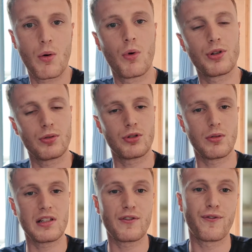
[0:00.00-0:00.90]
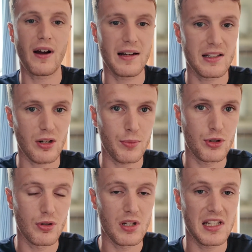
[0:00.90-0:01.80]
what you're doing to find these
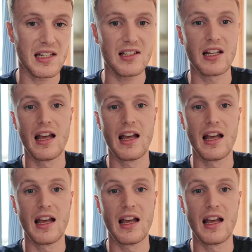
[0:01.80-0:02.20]
opportunities.